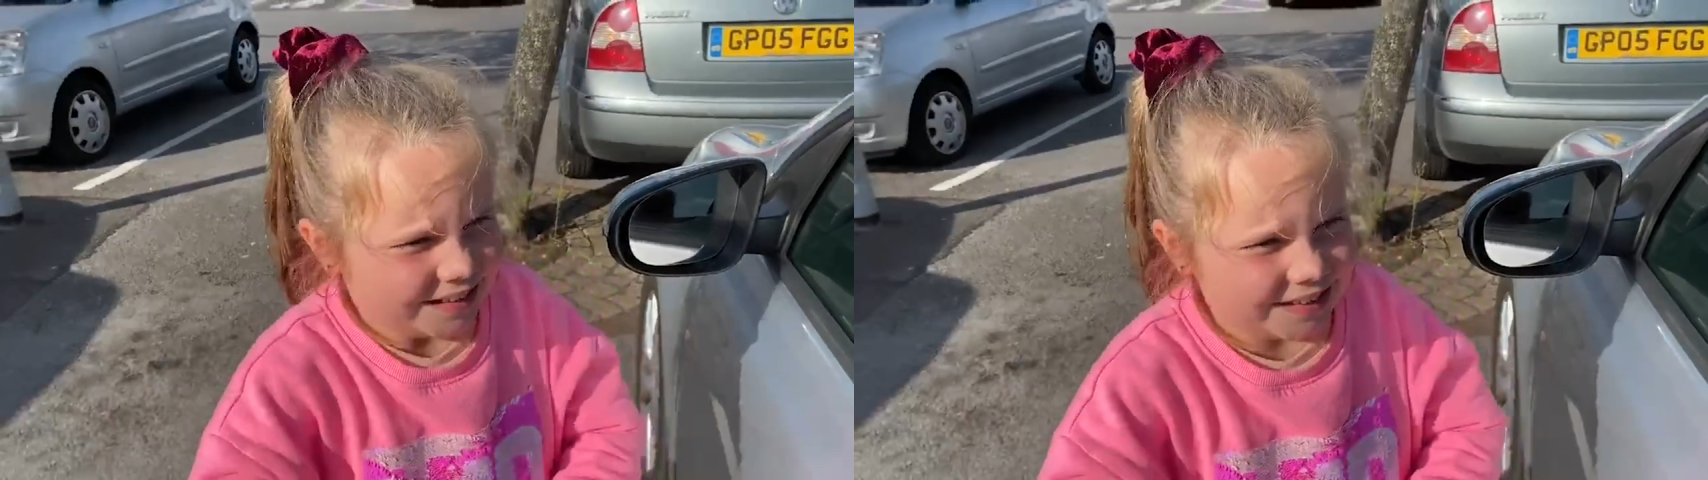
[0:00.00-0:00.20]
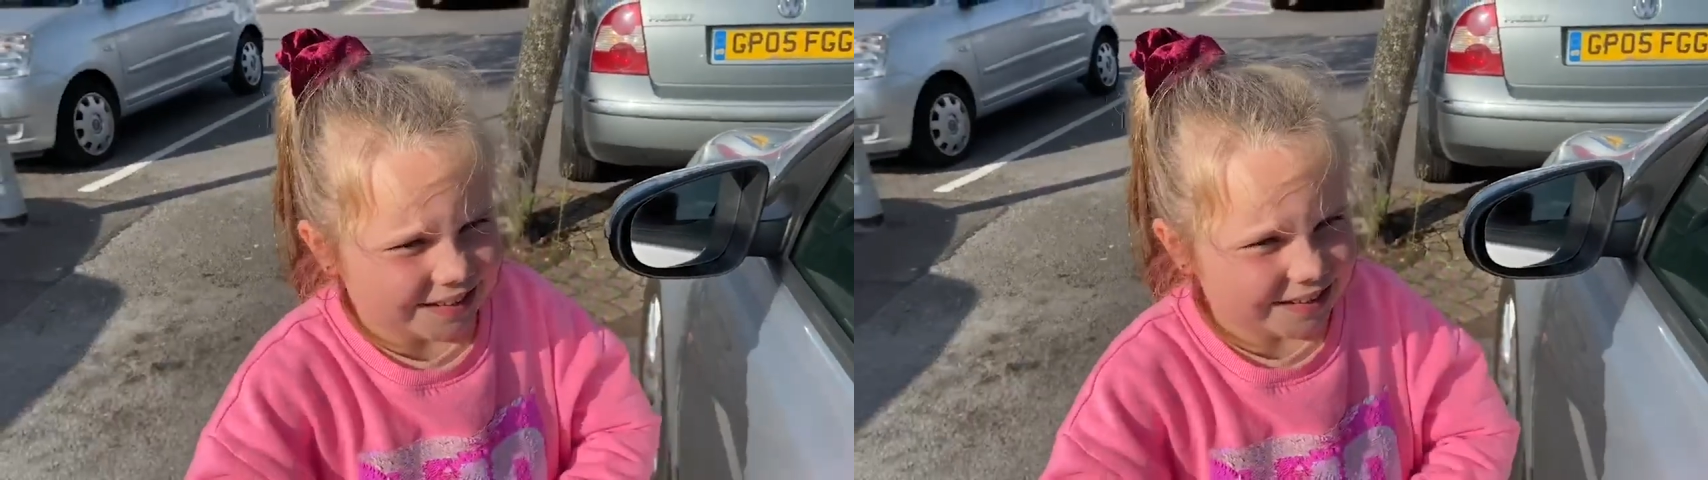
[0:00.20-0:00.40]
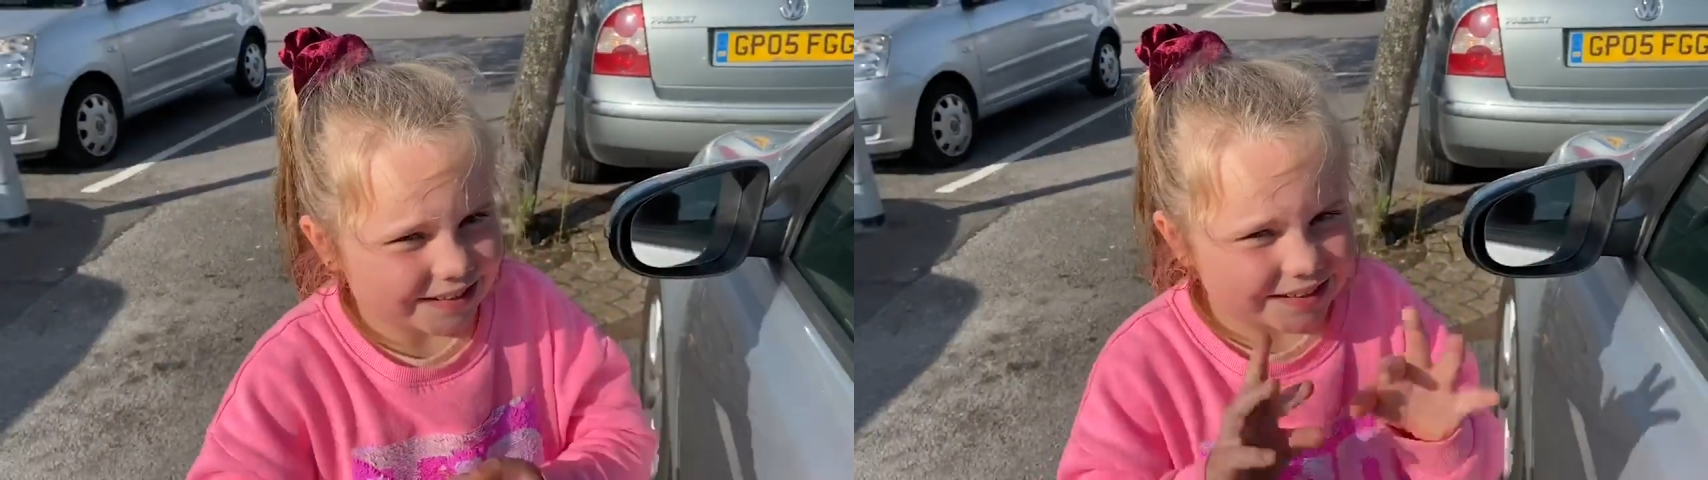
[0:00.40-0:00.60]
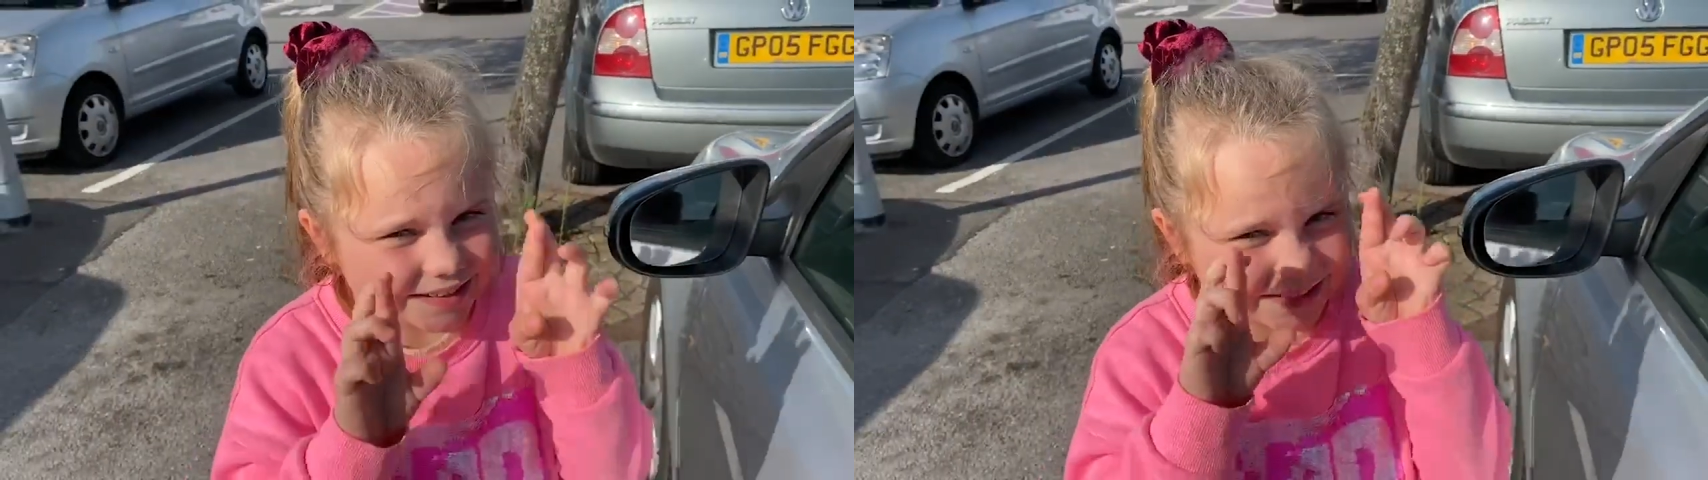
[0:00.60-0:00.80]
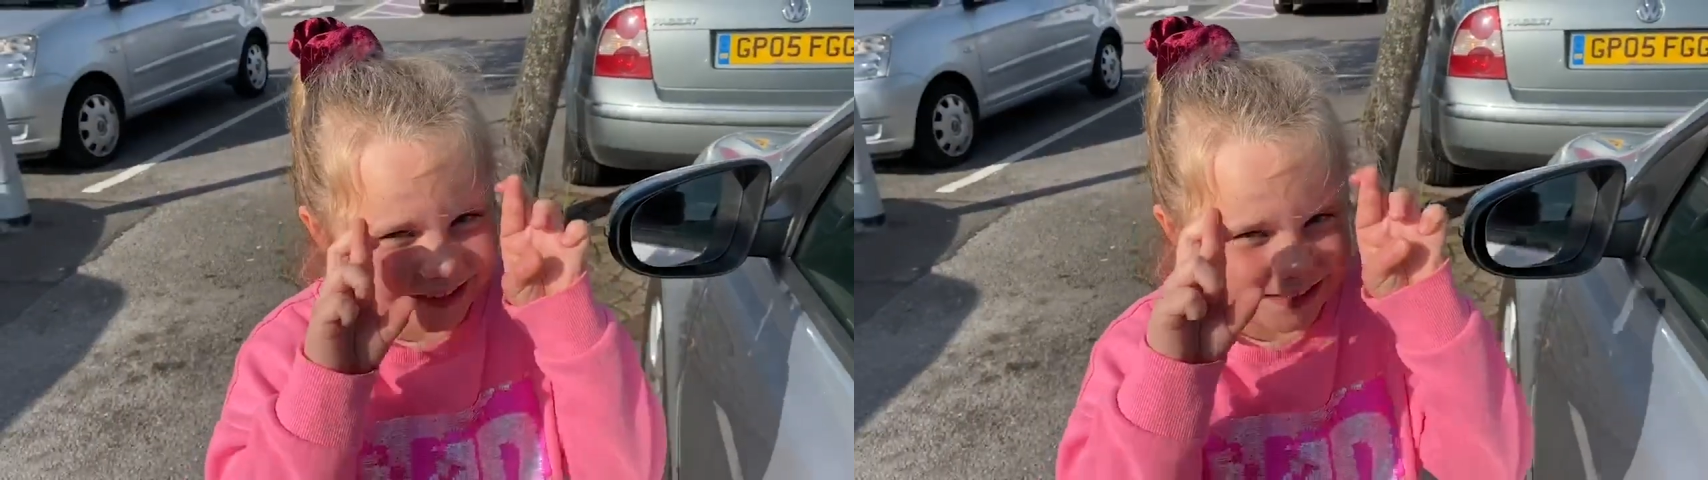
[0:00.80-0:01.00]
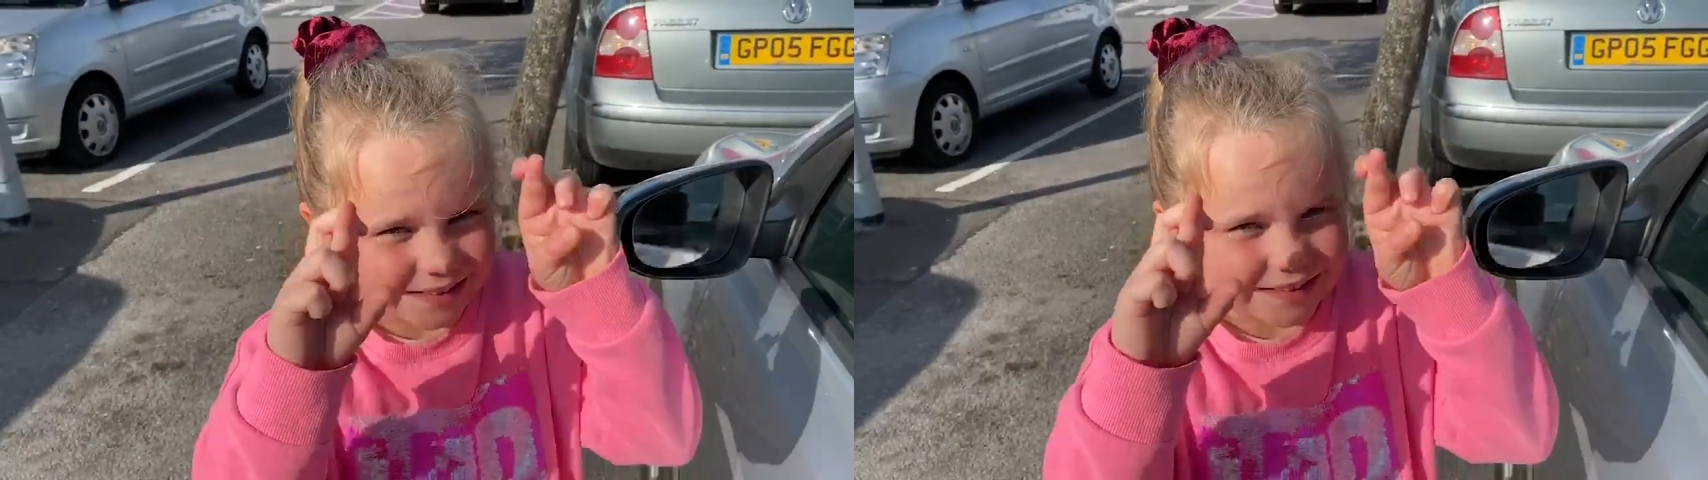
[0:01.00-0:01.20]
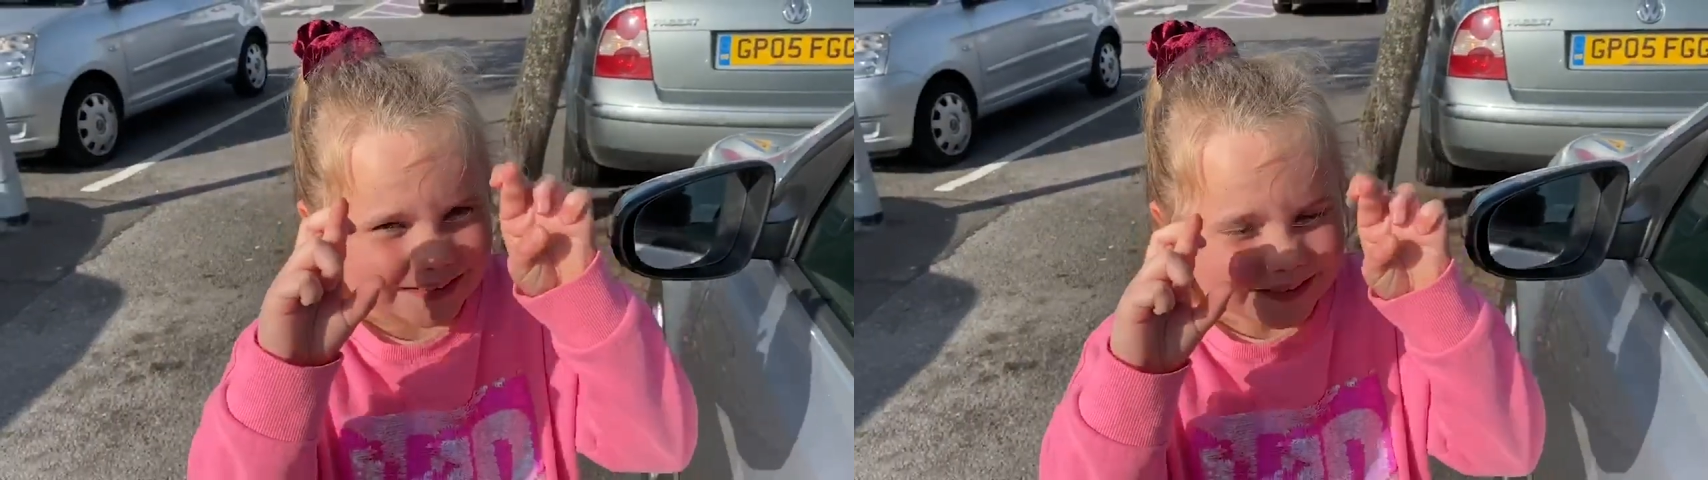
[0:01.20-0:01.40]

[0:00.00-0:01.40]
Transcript: And we're trying to get wafers?